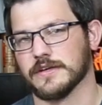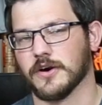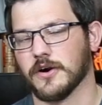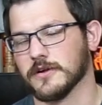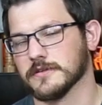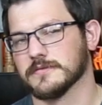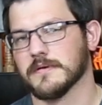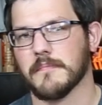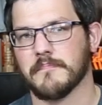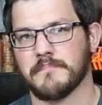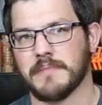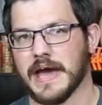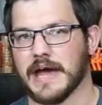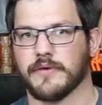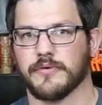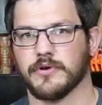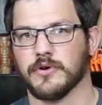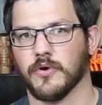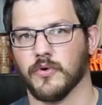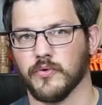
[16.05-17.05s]
the ultimate
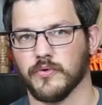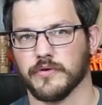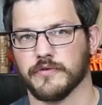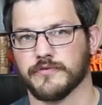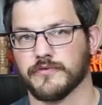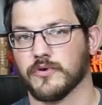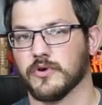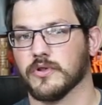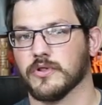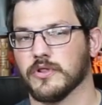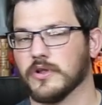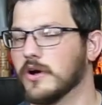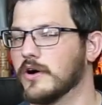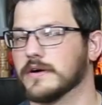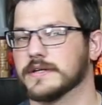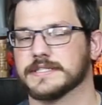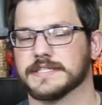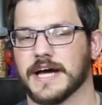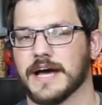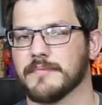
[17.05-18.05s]
battery holder for a
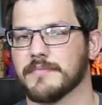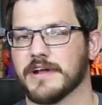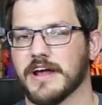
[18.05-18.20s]
long time,